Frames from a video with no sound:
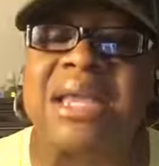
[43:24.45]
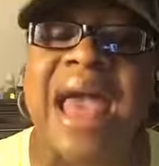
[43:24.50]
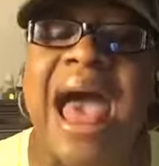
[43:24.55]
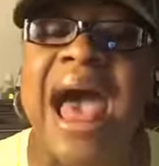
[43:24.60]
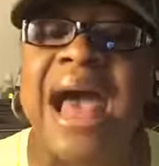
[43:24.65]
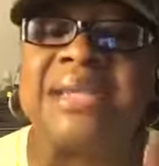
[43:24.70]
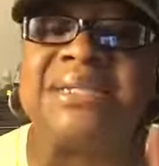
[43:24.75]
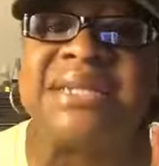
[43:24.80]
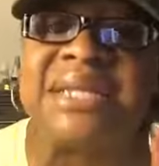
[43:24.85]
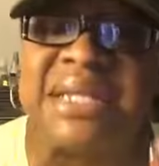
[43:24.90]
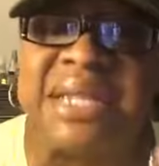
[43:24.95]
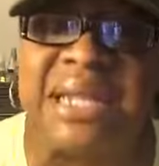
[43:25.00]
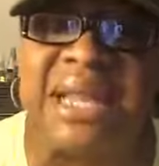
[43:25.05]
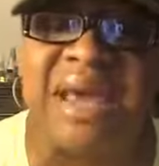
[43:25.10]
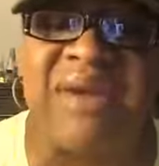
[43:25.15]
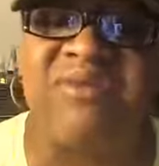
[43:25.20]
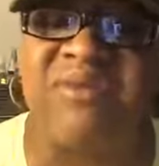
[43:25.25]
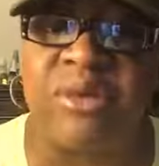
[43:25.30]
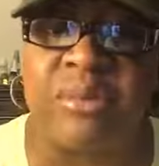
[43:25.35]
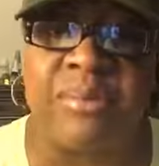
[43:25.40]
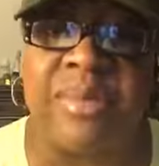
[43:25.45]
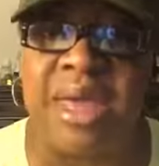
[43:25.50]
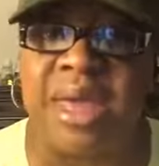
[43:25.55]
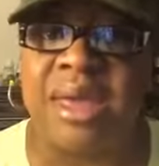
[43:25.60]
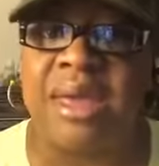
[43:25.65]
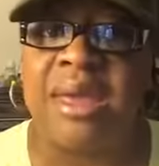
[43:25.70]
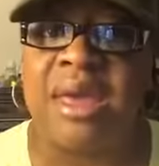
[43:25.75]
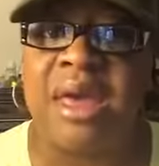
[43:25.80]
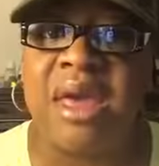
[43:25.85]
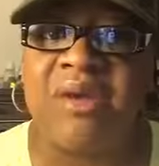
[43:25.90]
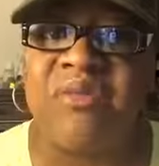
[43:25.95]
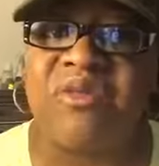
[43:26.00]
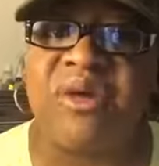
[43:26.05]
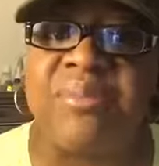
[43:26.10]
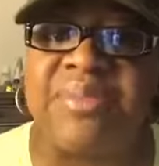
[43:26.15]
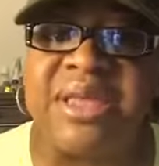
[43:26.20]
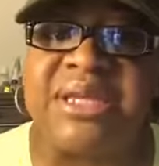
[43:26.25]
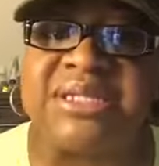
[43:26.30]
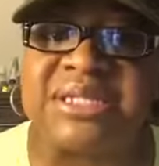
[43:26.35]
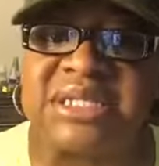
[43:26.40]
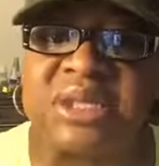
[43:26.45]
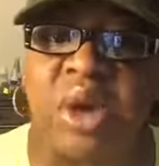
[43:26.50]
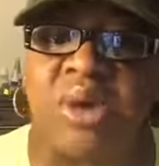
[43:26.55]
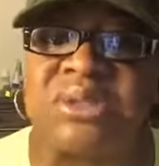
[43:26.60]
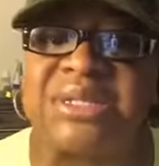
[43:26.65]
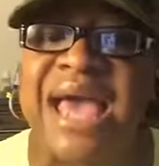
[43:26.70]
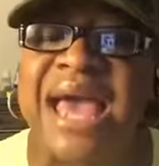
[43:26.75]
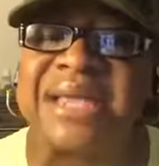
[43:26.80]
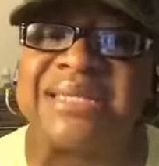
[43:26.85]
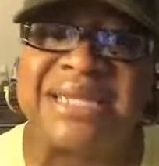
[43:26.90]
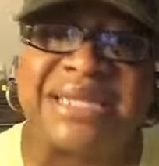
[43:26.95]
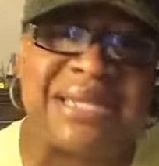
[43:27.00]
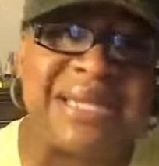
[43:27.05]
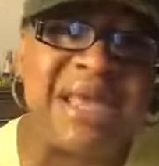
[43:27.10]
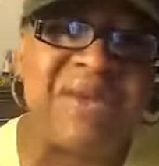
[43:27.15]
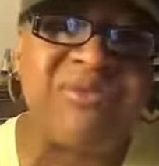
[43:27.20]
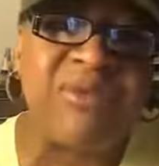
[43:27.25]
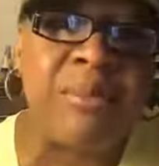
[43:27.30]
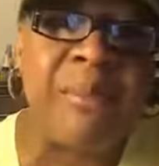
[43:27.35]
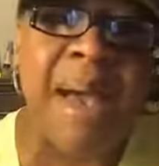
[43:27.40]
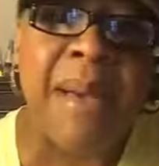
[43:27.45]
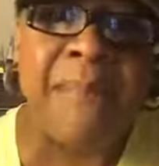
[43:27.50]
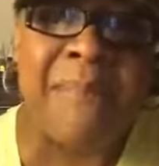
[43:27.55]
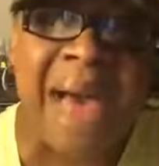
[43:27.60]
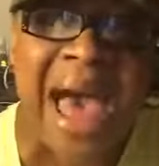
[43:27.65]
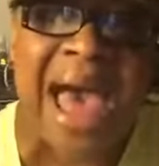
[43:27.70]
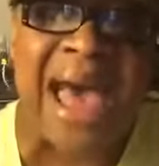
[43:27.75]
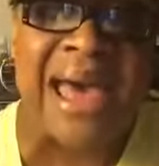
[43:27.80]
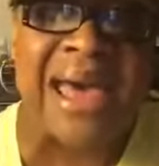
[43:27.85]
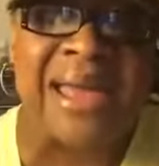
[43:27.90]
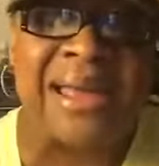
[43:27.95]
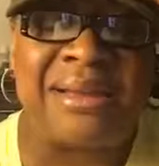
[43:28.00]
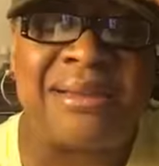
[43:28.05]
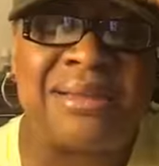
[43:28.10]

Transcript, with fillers: God, deliver me from this soul tie. Deliver my mind.